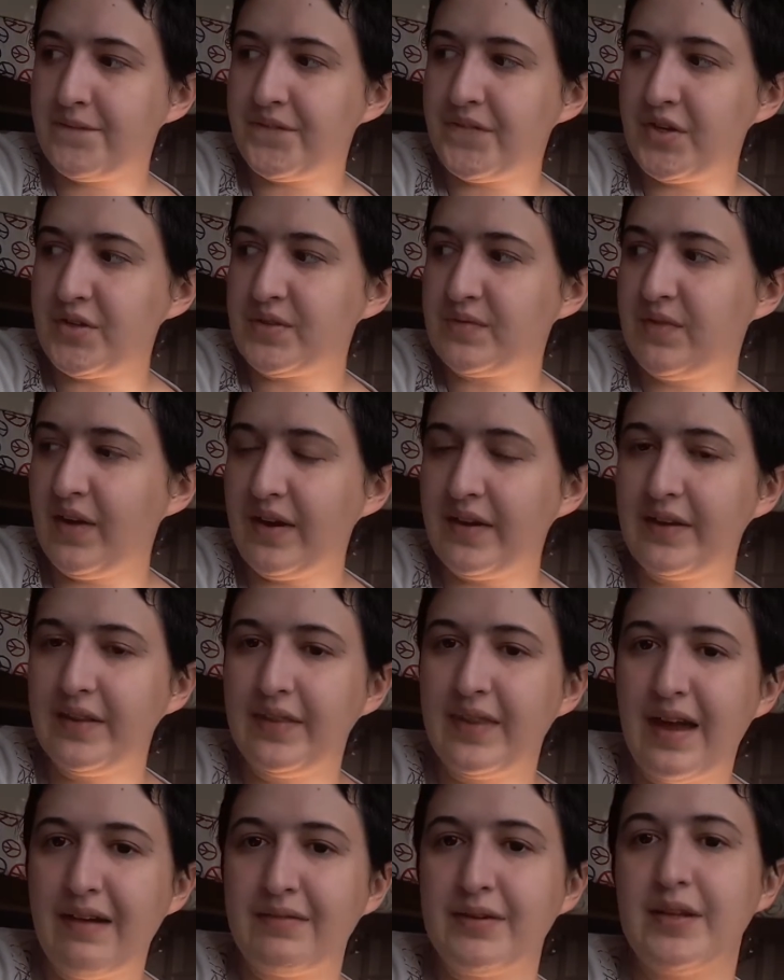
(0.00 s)
Just very
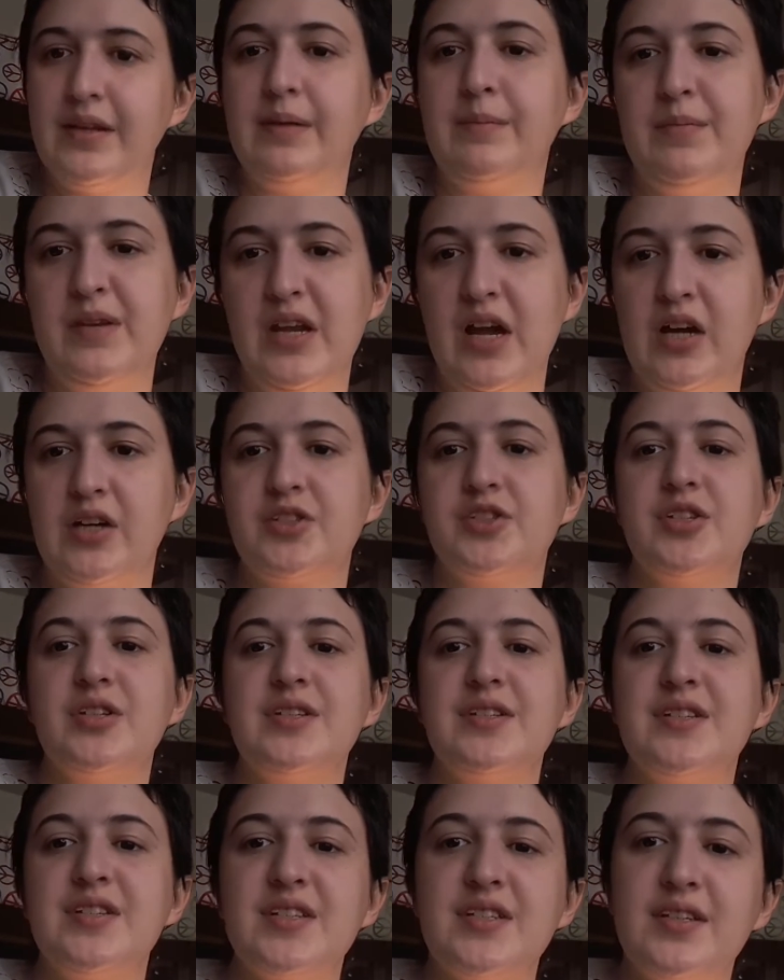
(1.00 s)
loud and
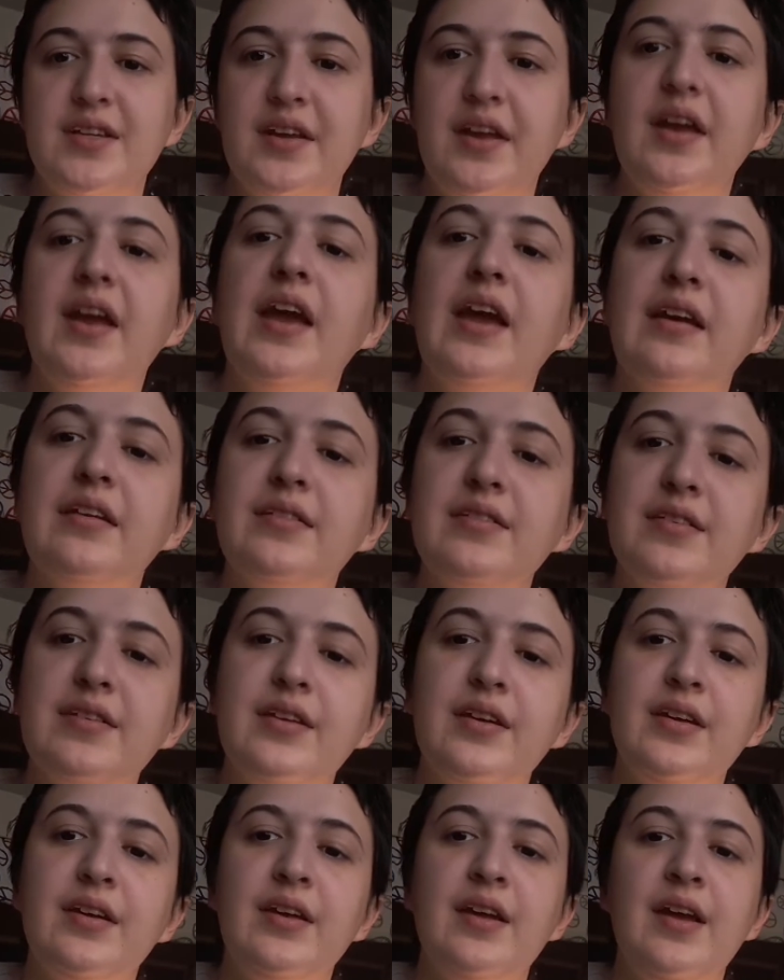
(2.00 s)
obnoxious. And
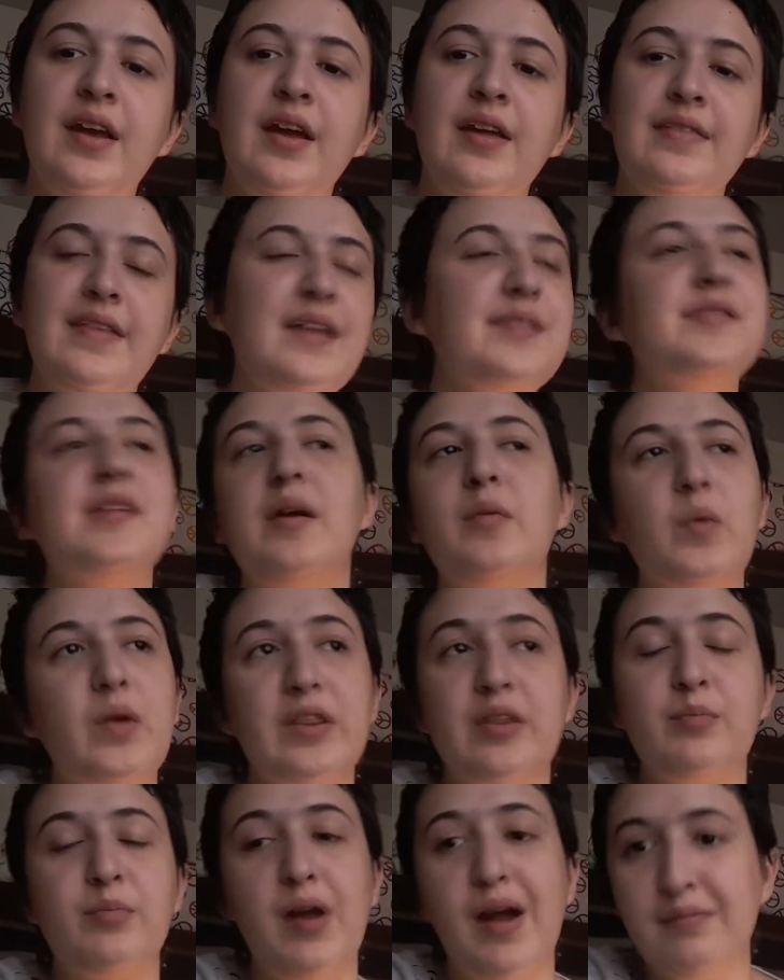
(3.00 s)
that's not where
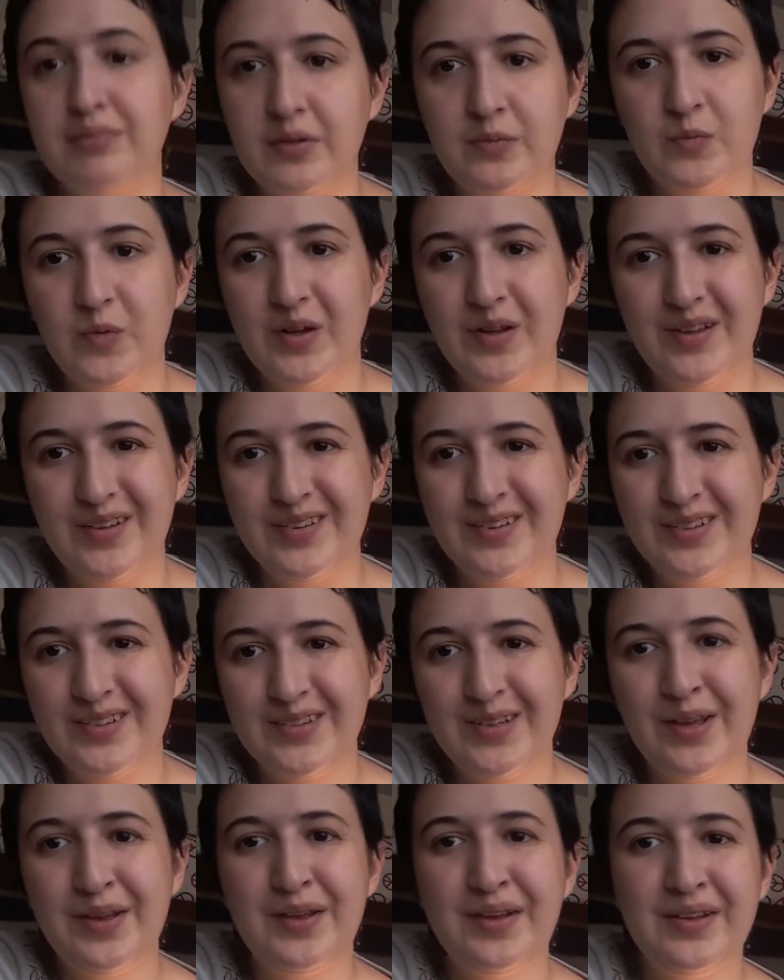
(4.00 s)
the problem
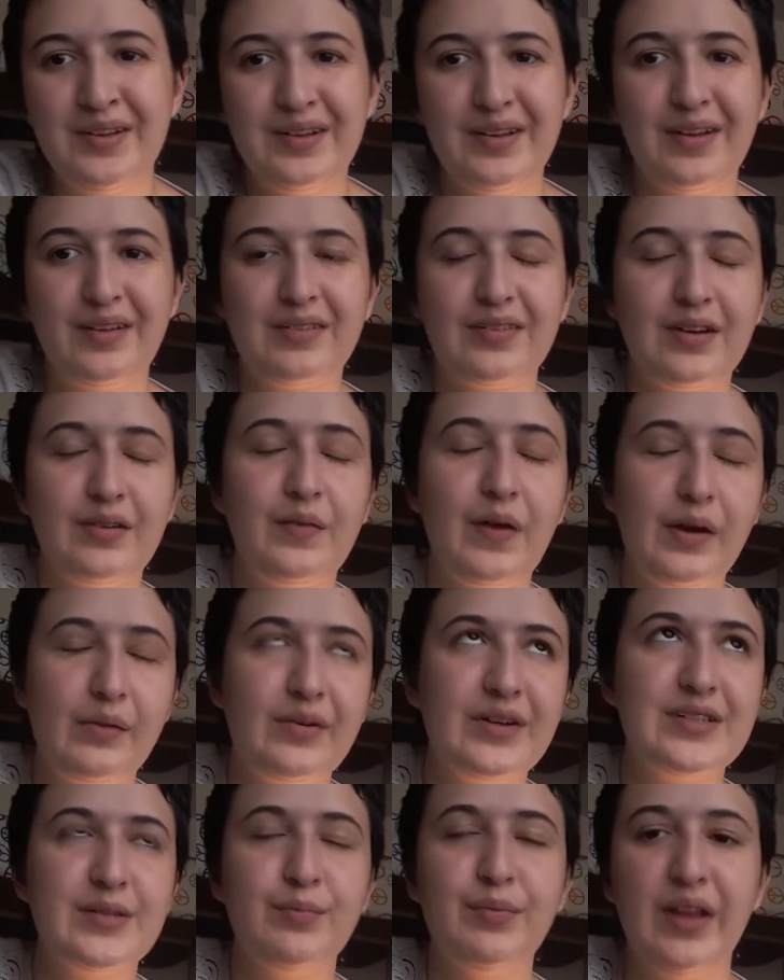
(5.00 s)
was. Although I
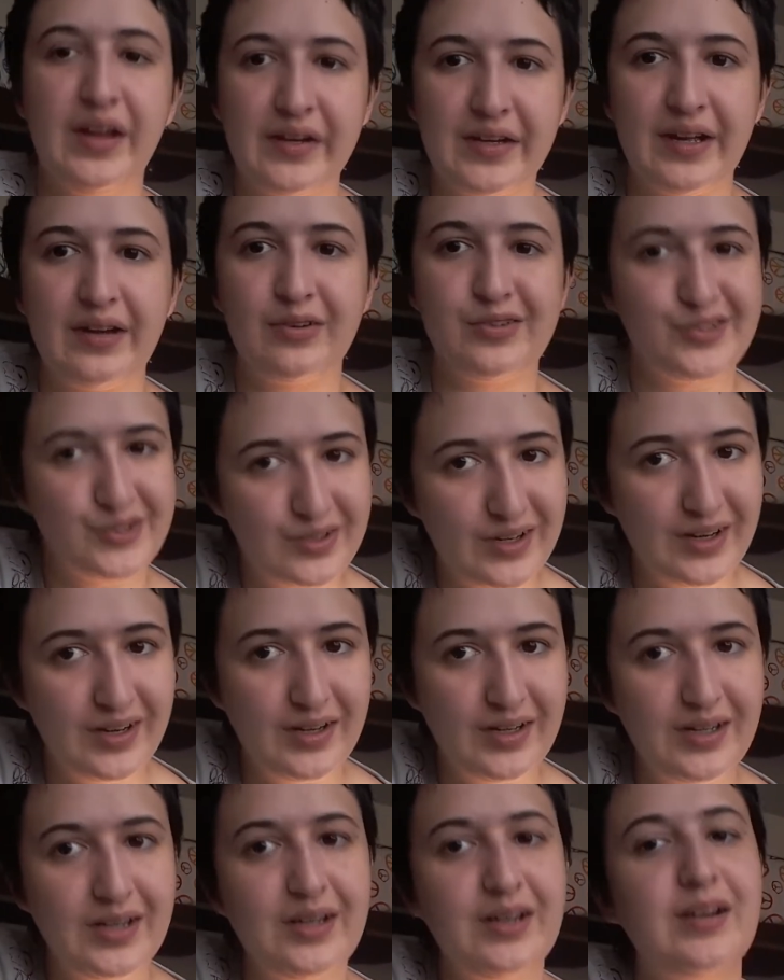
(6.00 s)
was blackout
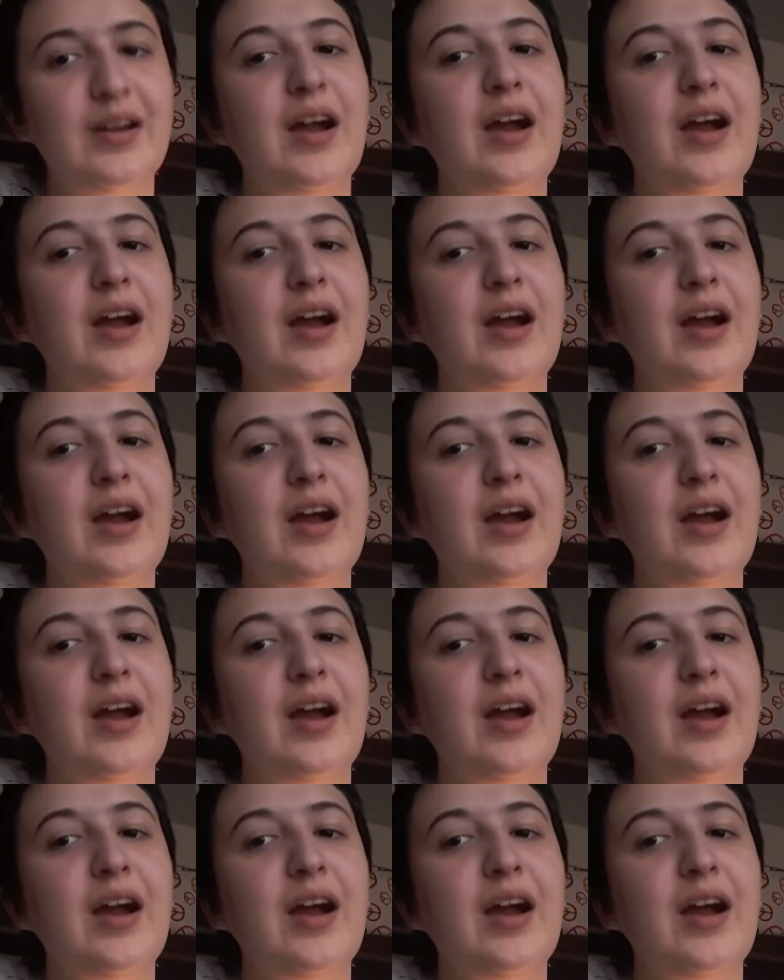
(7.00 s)
drunk.